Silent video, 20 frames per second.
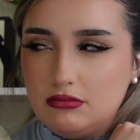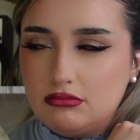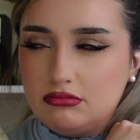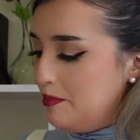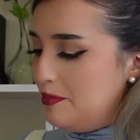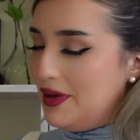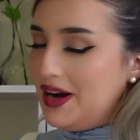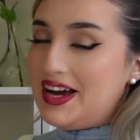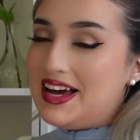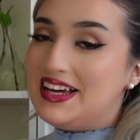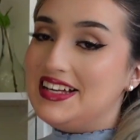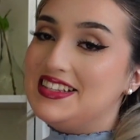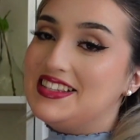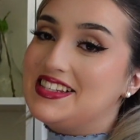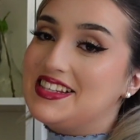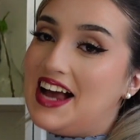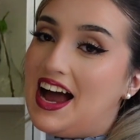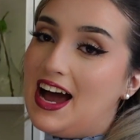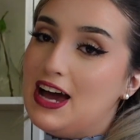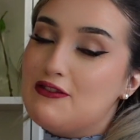
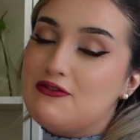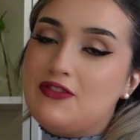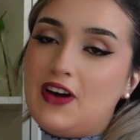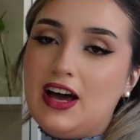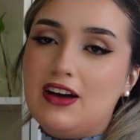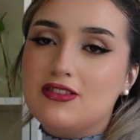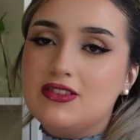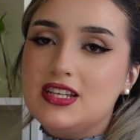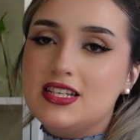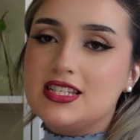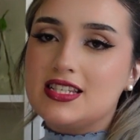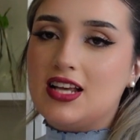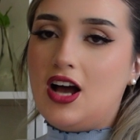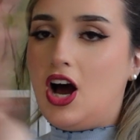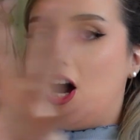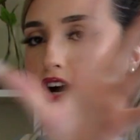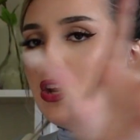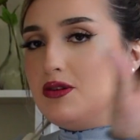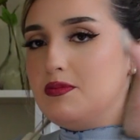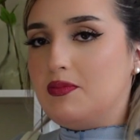But I found this
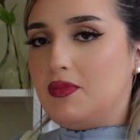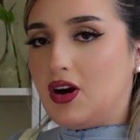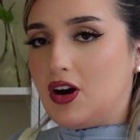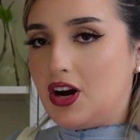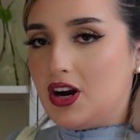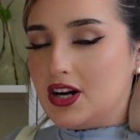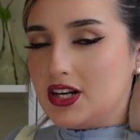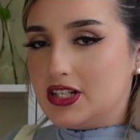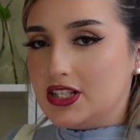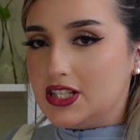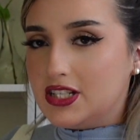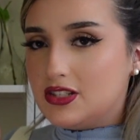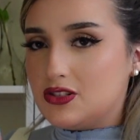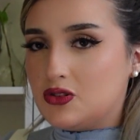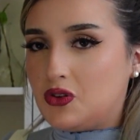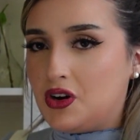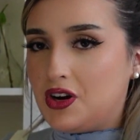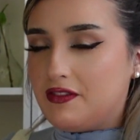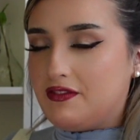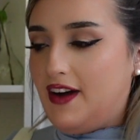unmarked
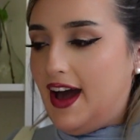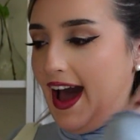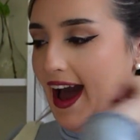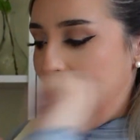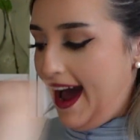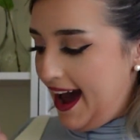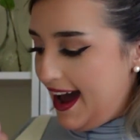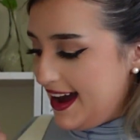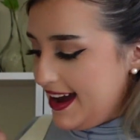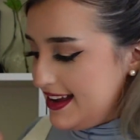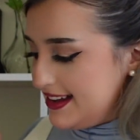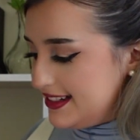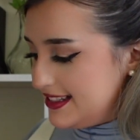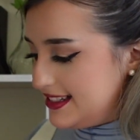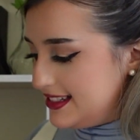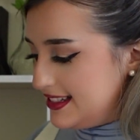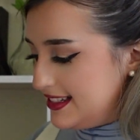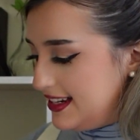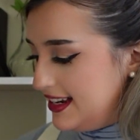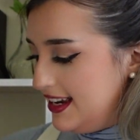sort of
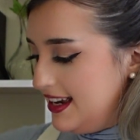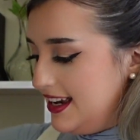hat